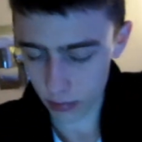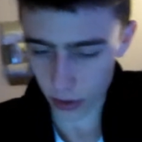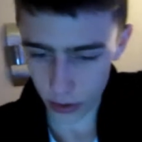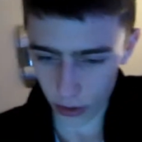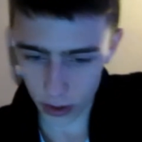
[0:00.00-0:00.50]

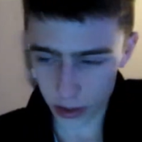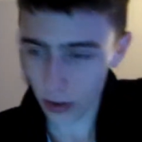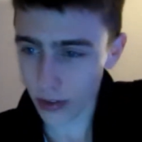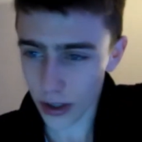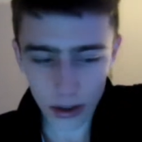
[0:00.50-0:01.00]
Oh, I
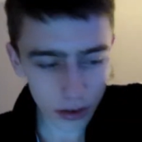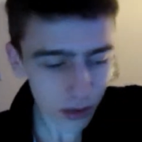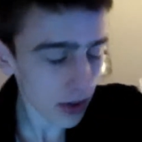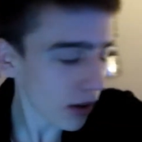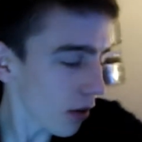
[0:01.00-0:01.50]
don't know.
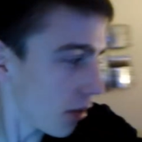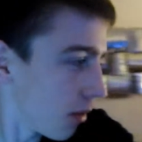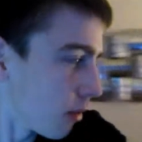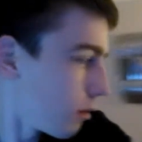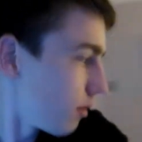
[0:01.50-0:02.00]

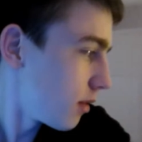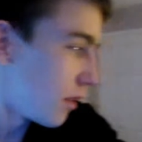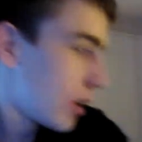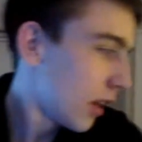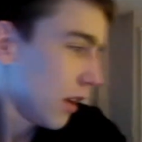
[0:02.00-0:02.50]
Oh,
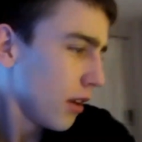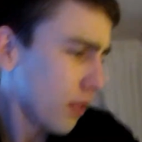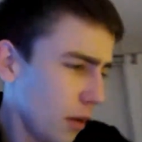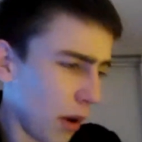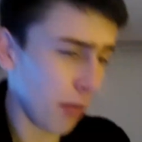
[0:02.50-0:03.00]
I'm gonna play